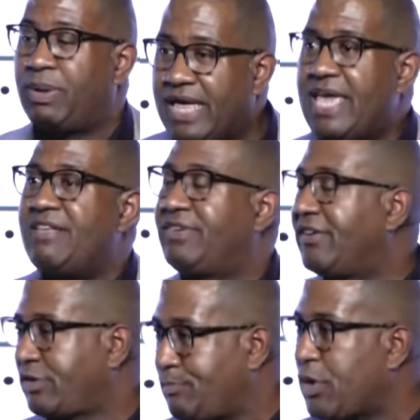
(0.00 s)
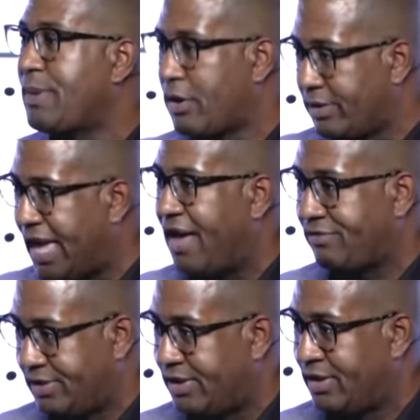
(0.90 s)
Please get some premarital
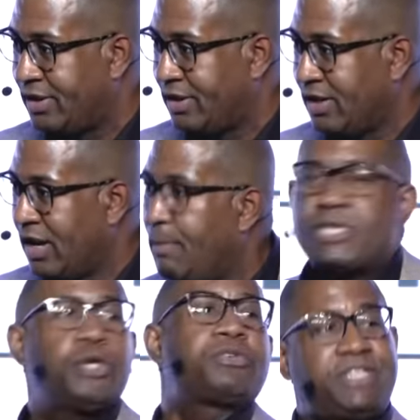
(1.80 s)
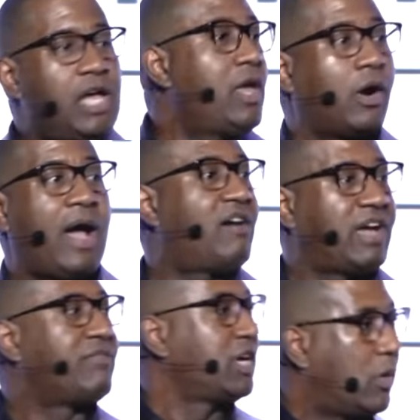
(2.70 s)
counseling. But you still ain't gonna have
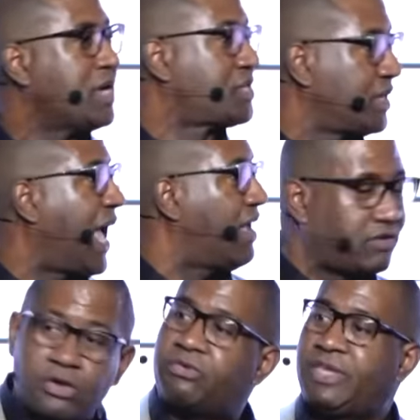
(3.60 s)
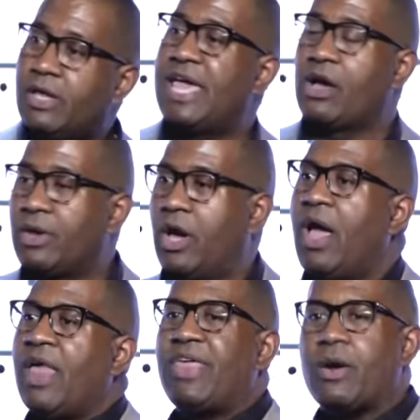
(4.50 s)
every question answered. You still ain't gonna know.
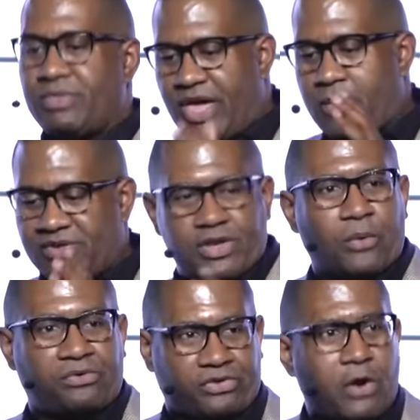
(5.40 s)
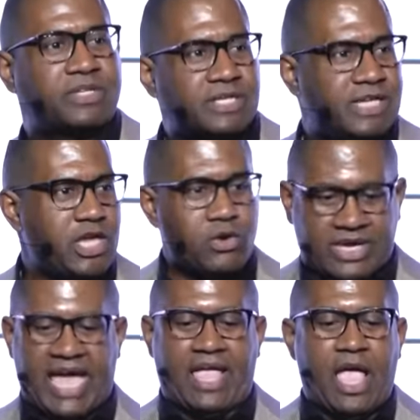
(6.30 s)
There is no certainty. You
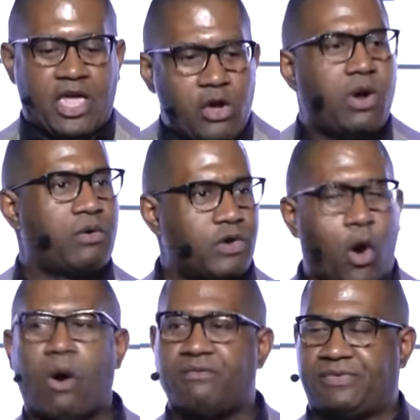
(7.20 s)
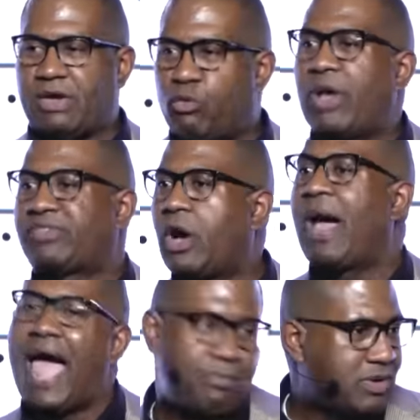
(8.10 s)
don't know if what's
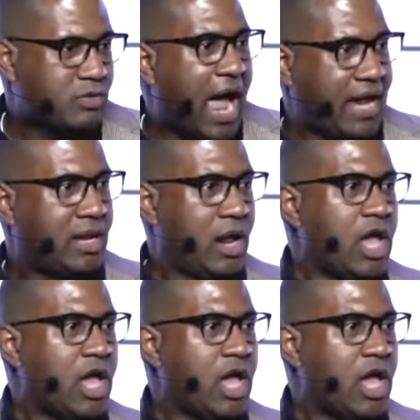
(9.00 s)
gonna happen, right?